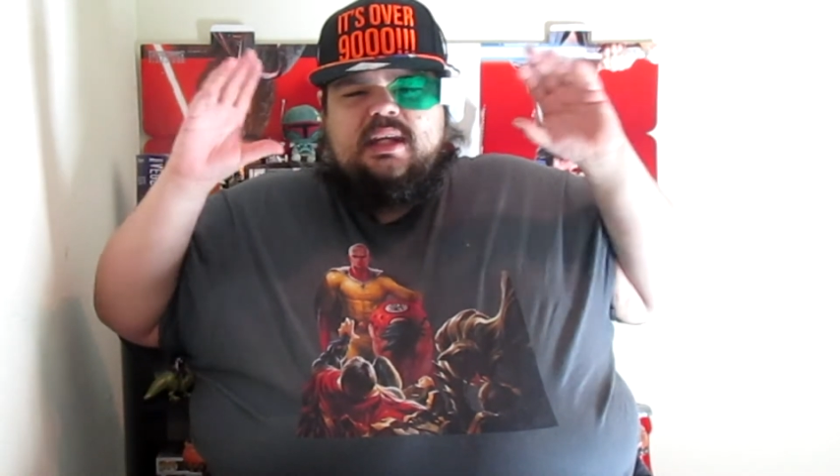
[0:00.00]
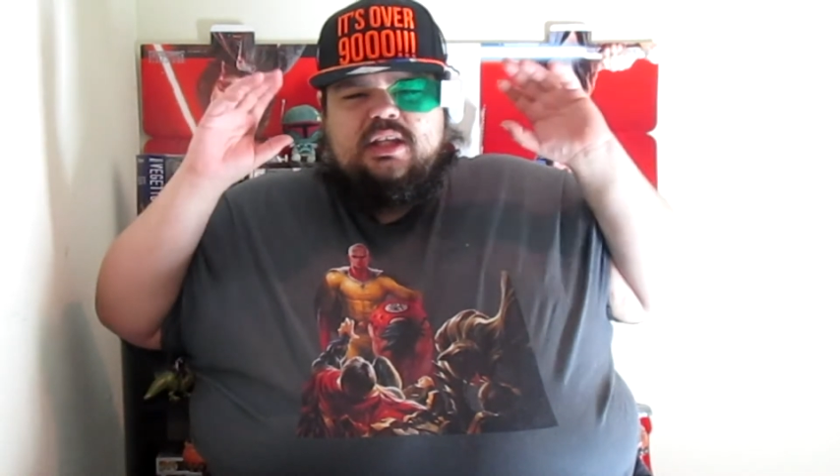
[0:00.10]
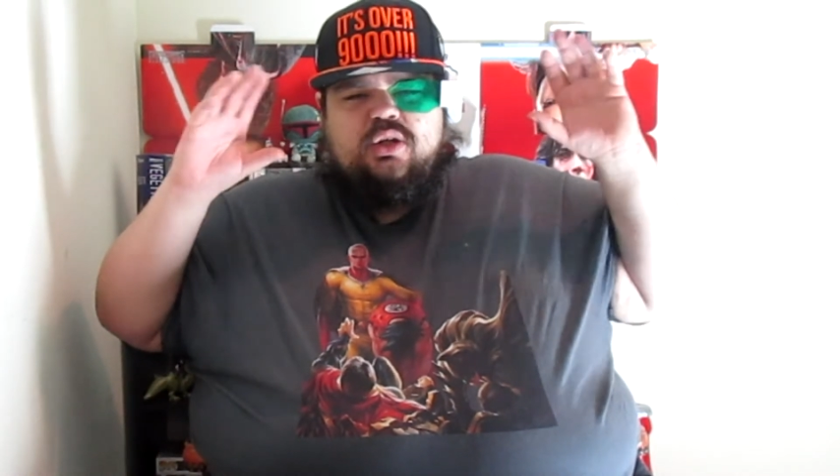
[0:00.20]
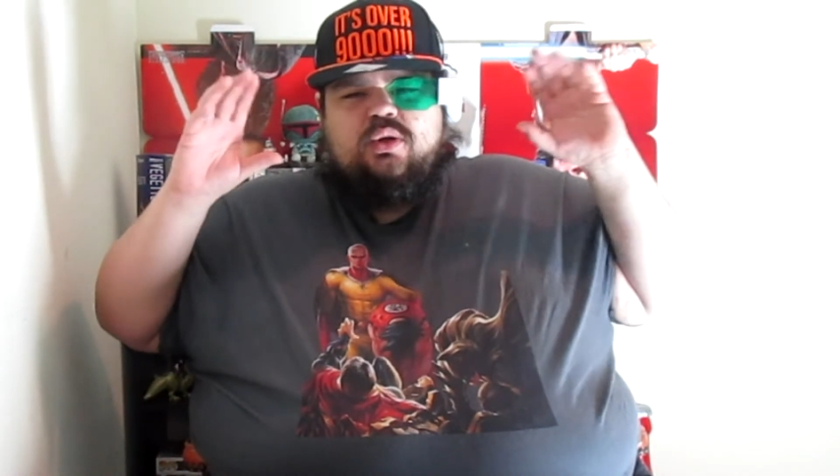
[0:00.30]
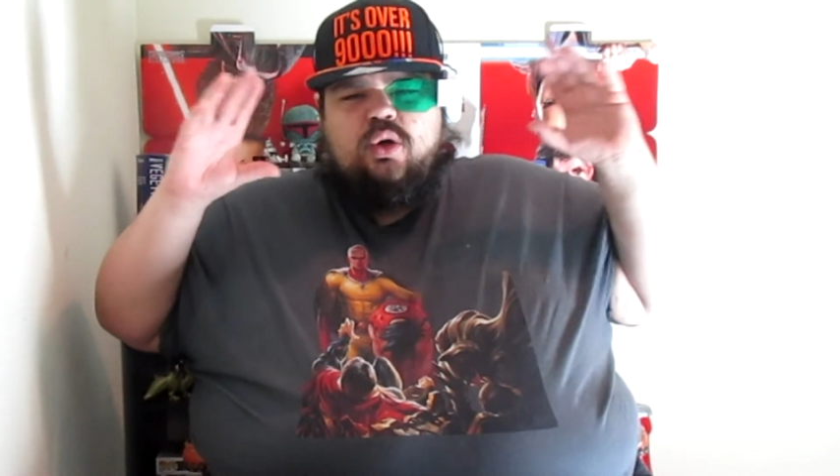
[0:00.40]

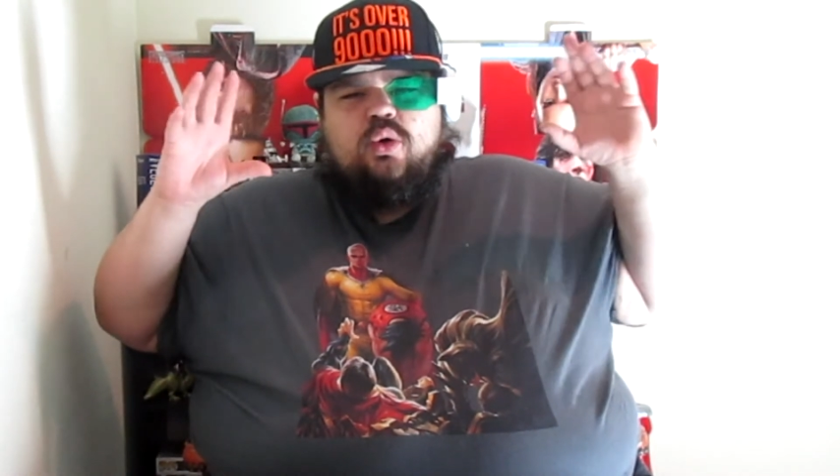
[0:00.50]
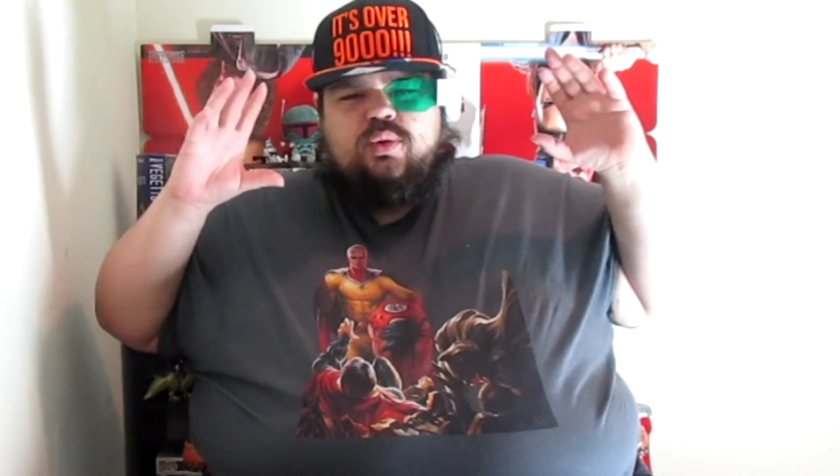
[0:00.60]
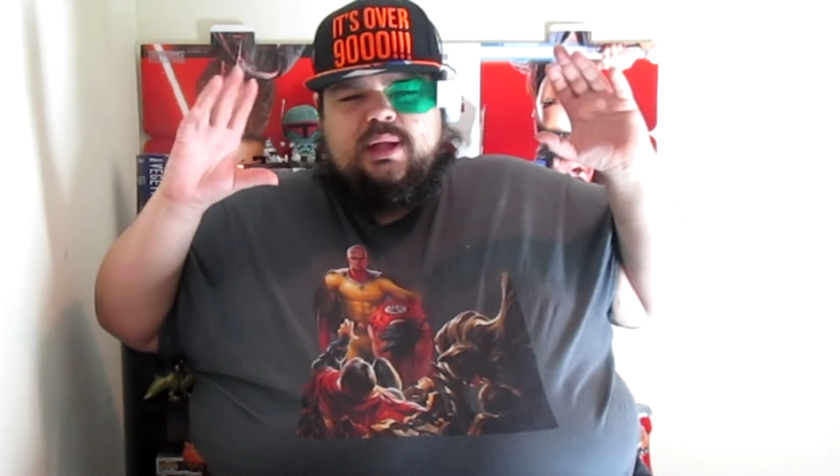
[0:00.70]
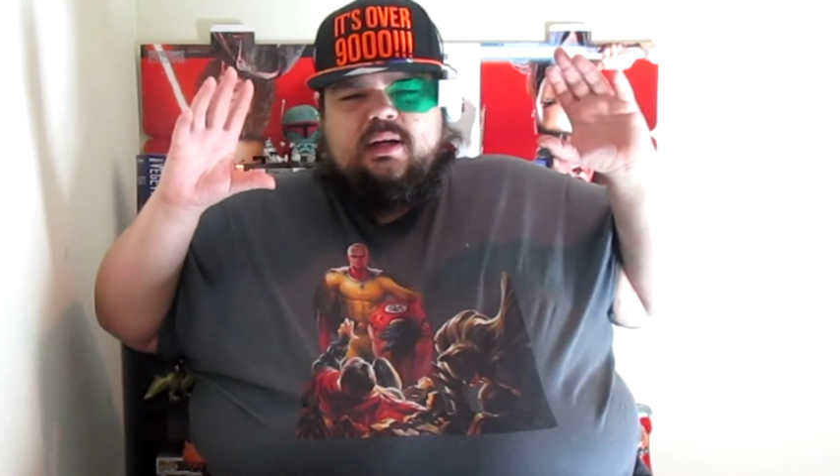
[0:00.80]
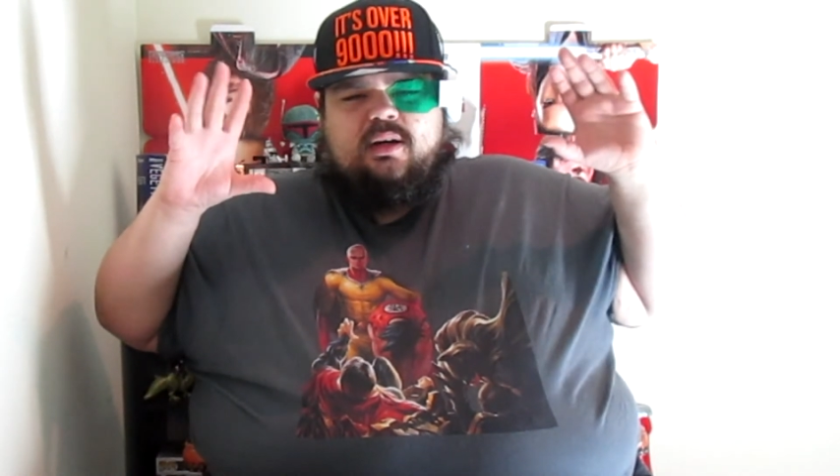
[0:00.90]
and you know
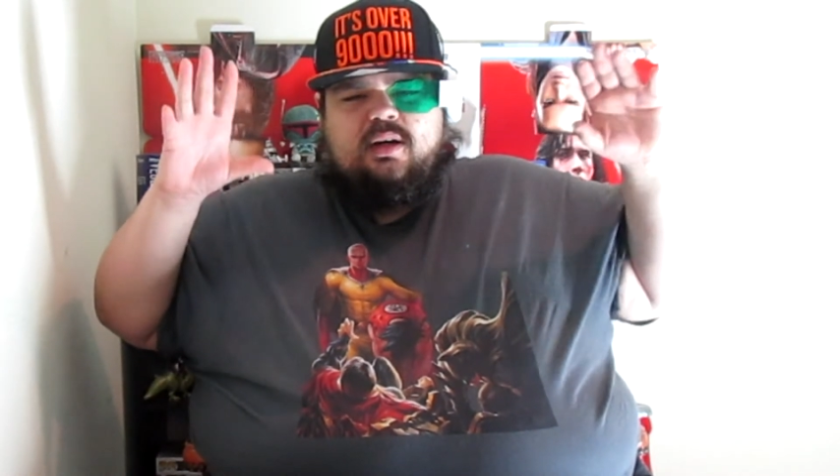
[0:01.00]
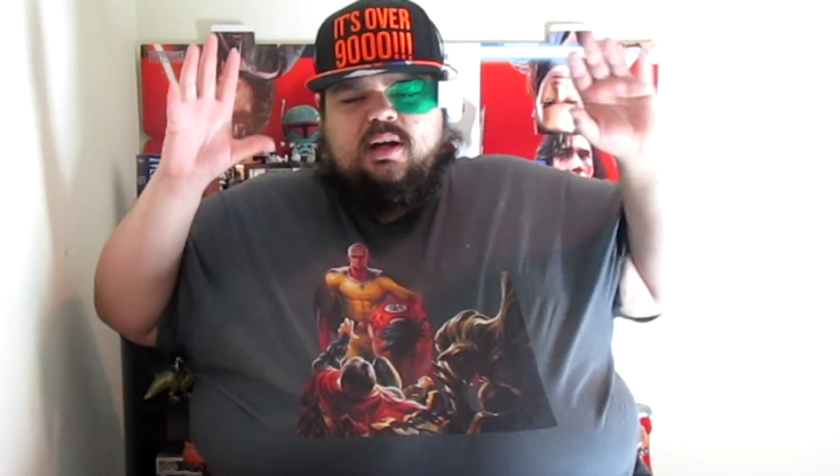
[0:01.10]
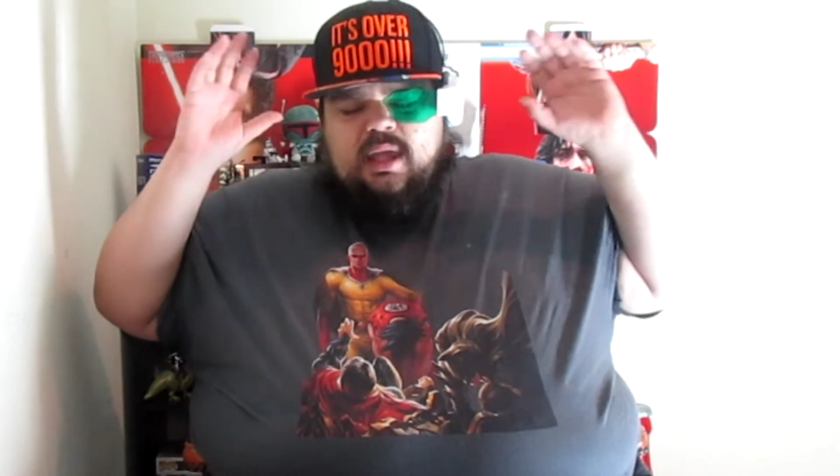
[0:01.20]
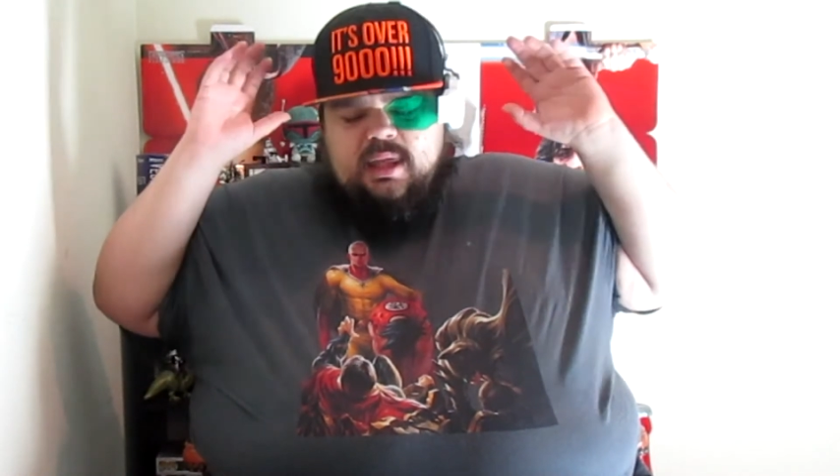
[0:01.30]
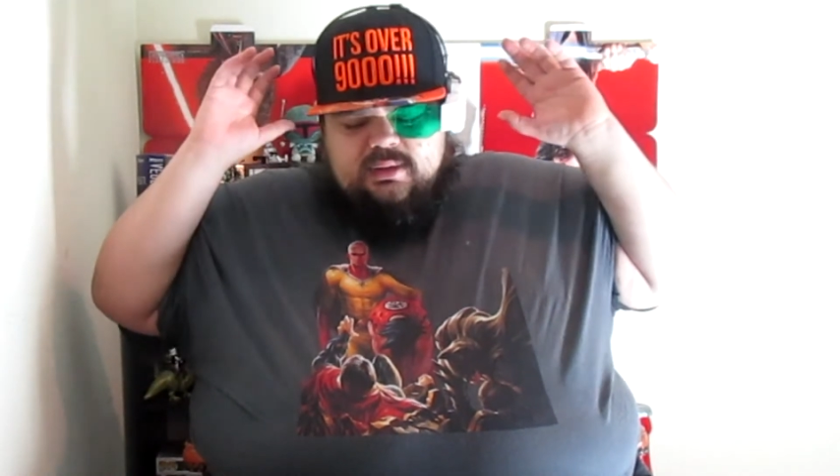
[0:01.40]
who they are.